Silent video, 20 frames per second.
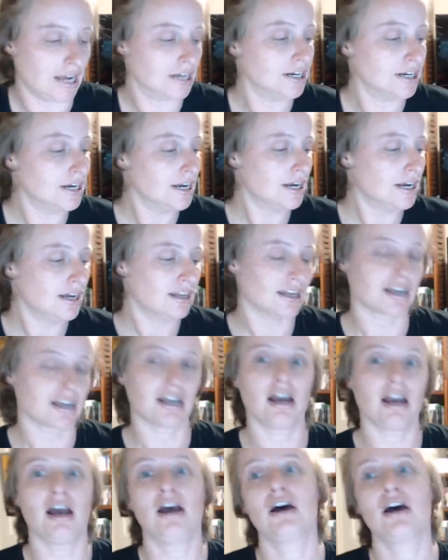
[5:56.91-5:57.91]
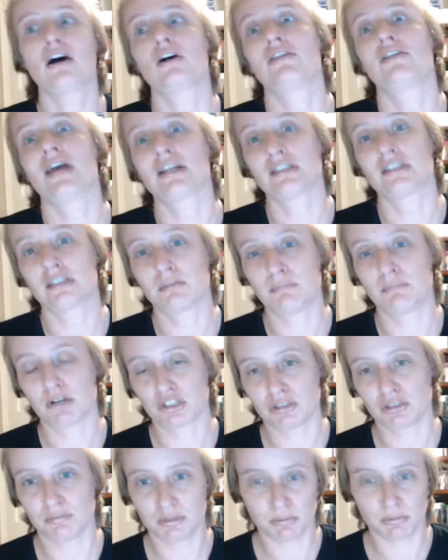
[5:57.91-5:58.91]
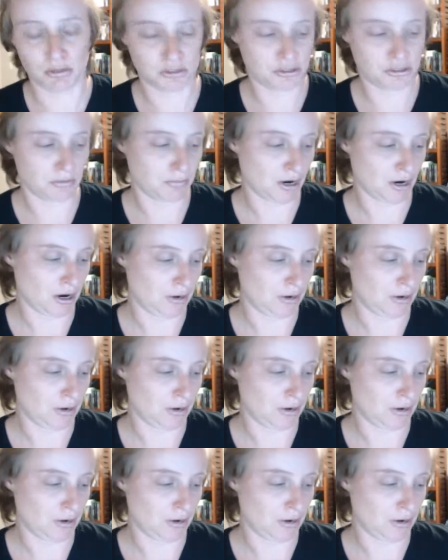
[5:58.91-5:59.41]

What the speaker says: Like, oh, that's the bush I'm supposed to burn.